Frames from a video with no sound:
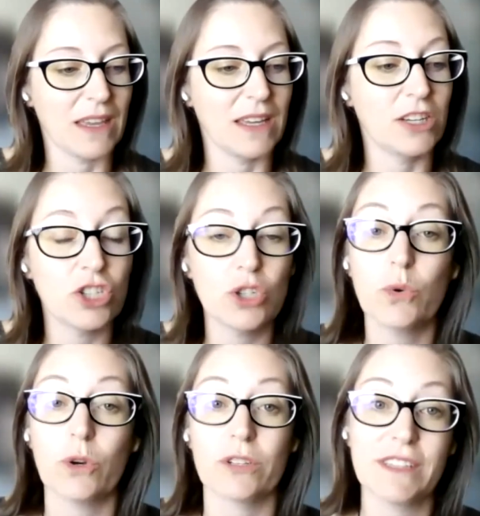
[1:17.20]
issue
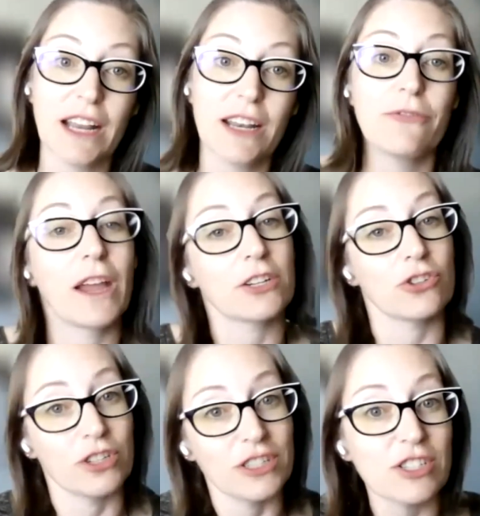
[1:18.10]
or side effect
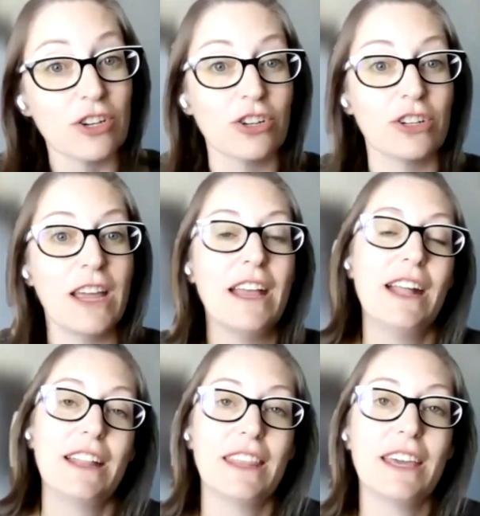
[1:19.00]
or concern
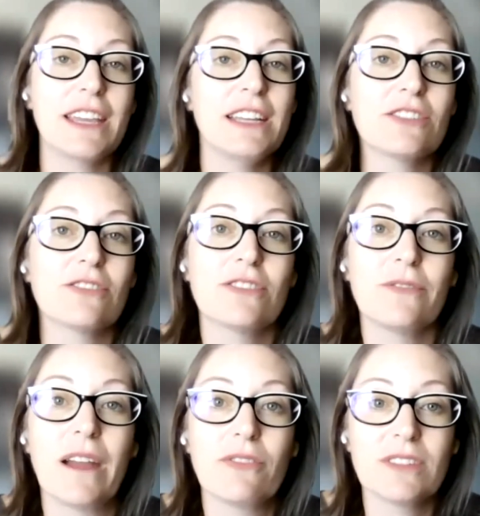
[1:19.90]
that cancer
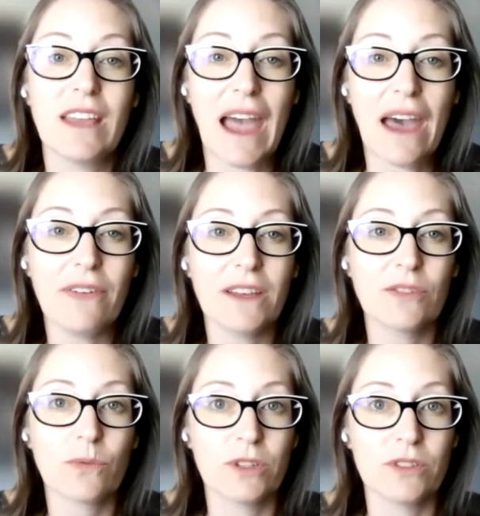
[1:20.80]
survivors have as
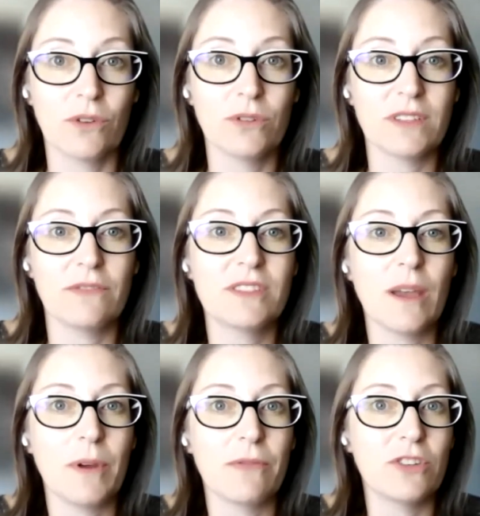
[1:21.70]
a result of
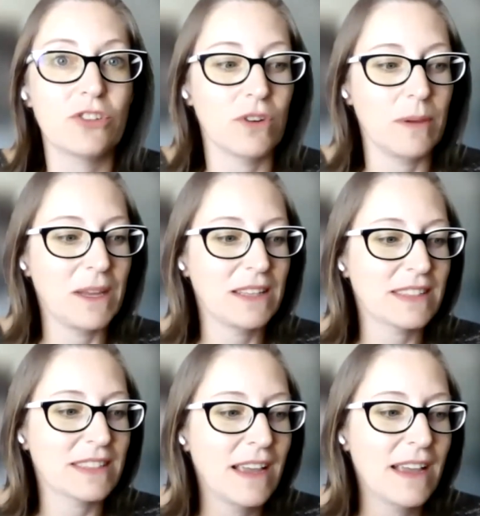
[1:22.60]
some of the treatments.
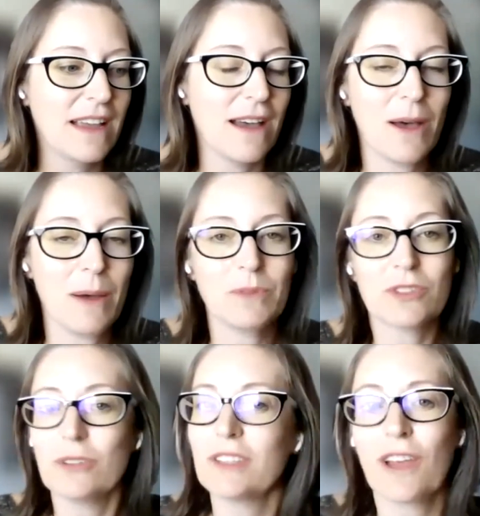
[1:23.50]
So
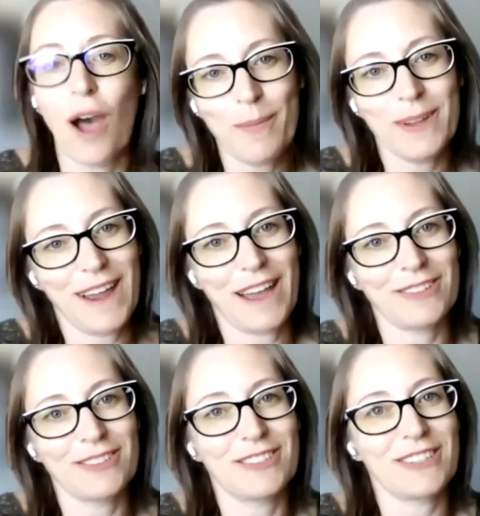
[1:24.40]
it's a common
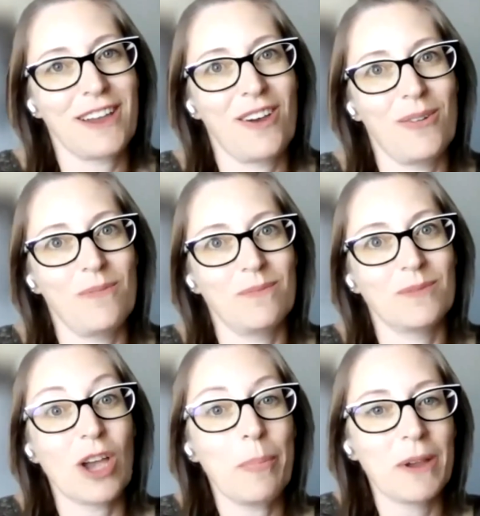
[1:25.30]
asked
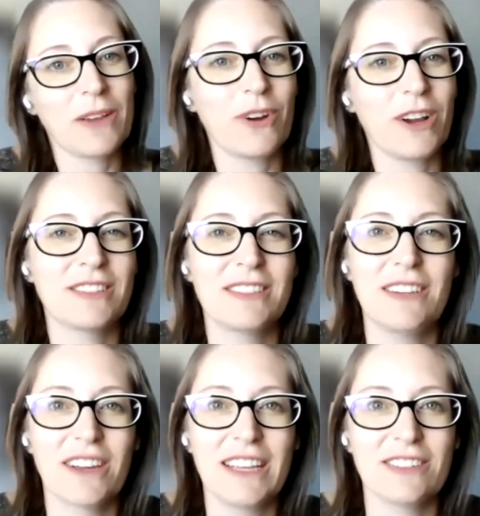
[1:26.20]
topic for us
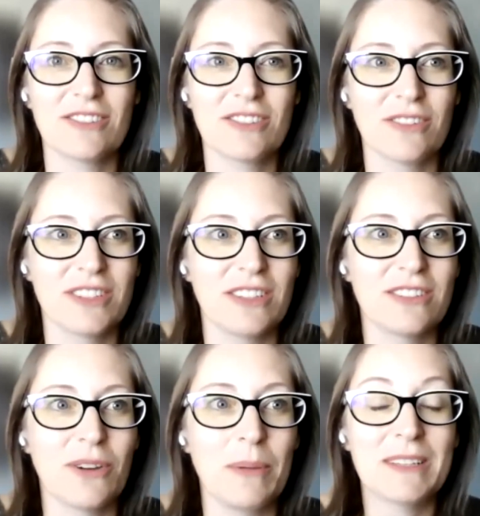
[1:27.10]
here at Cancer Services.
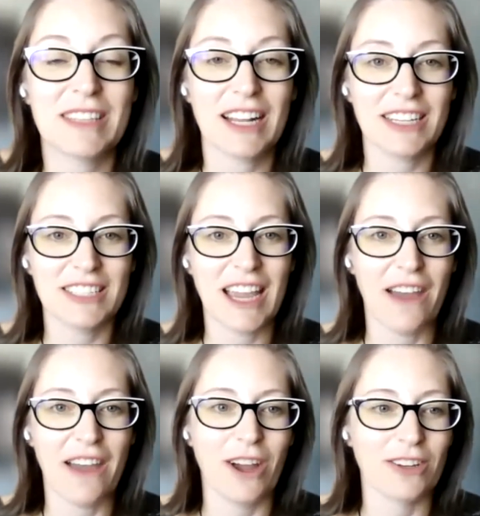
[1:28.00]
So I'm excited to
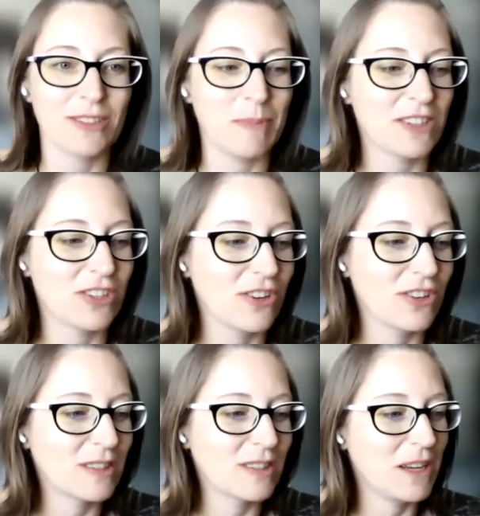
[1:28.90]
have our
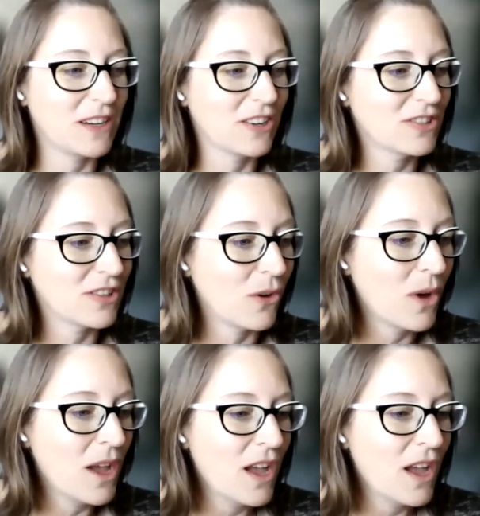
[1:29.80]
special speakers. So